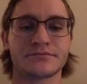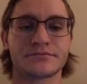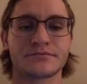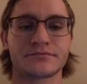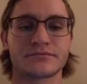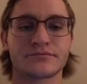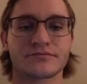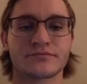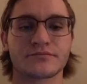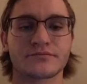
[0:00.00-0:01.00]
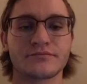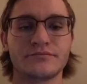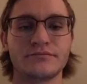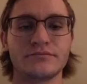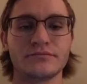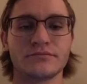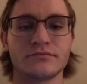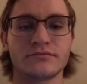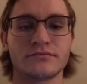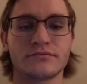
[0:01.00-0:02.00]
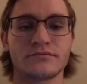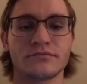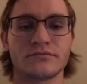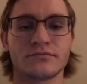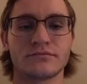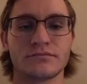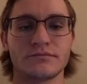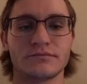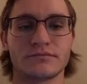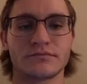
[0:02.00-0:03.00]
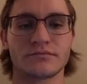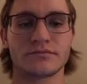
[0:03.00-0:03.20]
Nobody speaks.